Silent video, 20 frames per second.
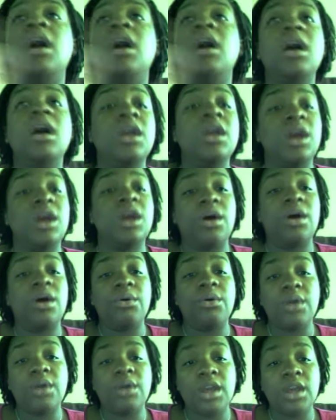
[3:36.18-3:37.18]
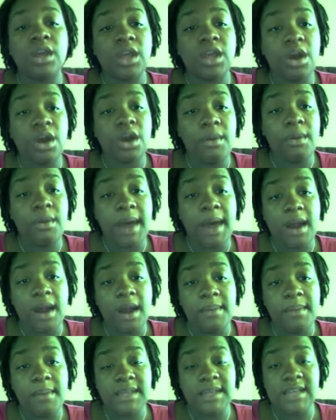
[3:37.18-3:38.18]
go about our
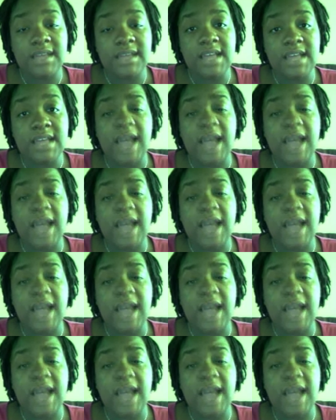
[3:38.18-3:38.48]
business.